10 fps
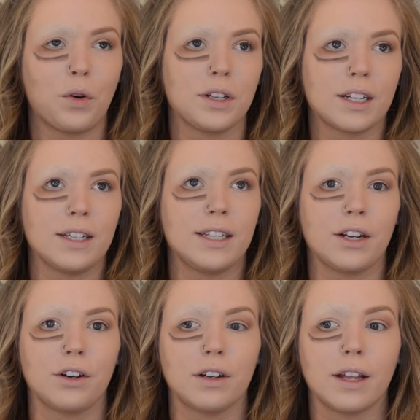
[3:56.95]

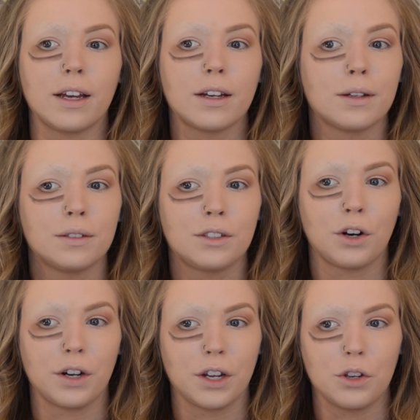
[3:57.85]
considered like
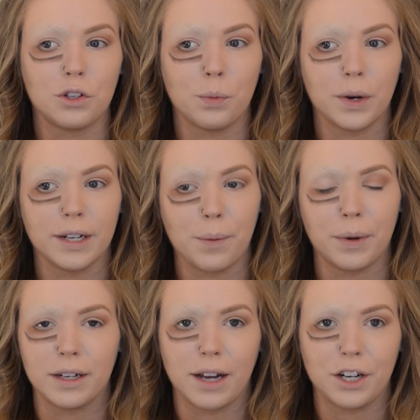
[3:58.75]
starting a YouTube one day,
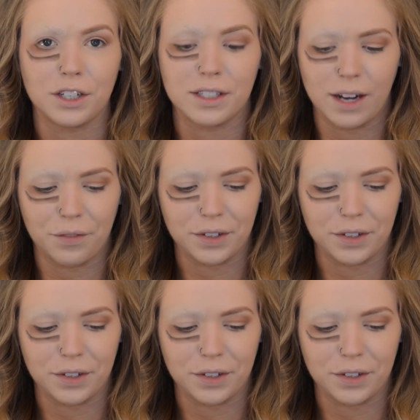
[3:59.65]
but I just never